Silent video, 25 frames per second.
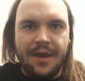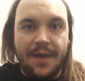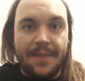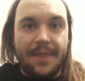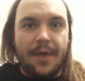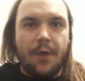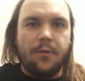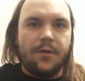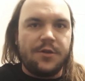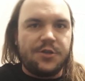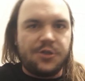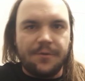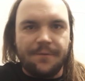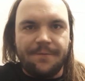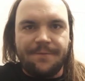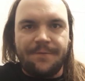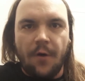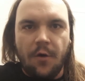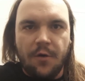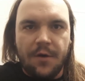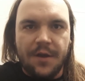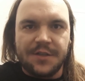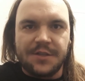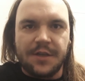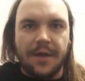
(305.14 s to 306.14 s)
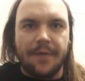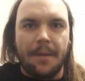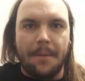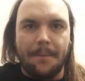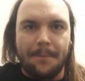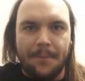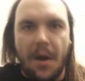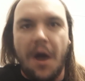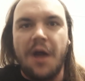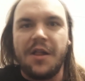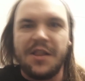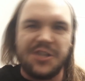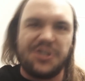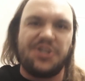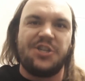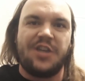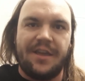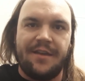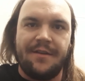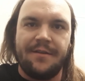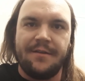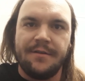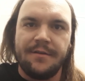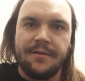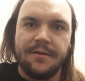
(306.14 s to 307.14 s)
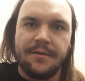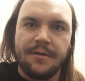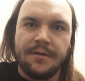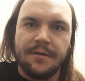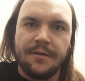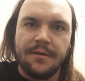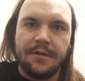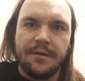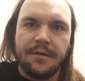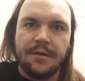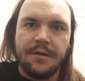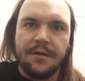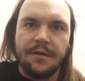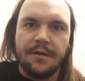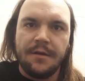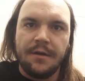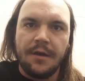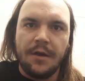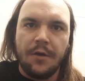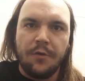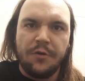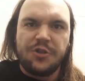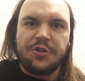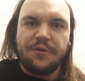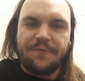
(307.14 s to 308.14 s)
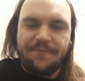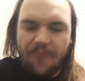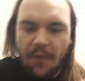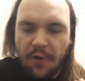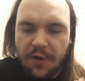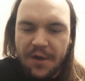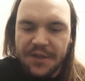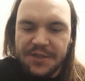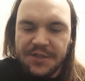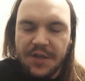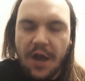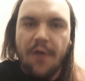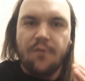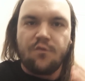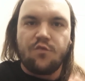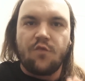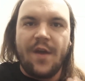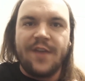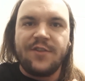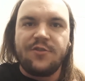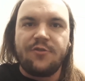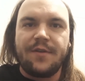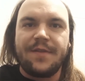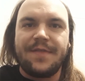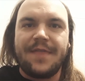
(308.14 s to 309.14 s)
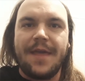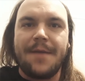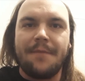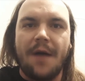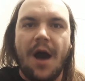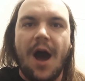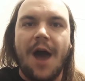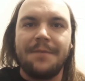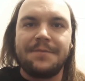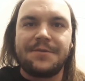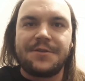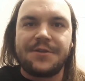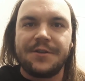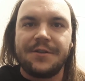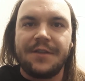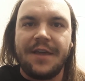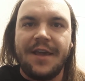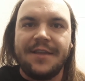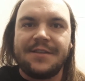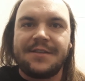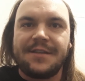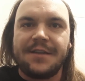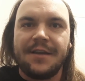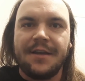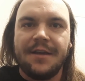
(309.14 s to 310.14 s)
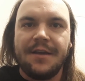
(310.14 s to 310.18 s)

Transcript: that we should focus on abolishing. We should focus on rendering them obsolete.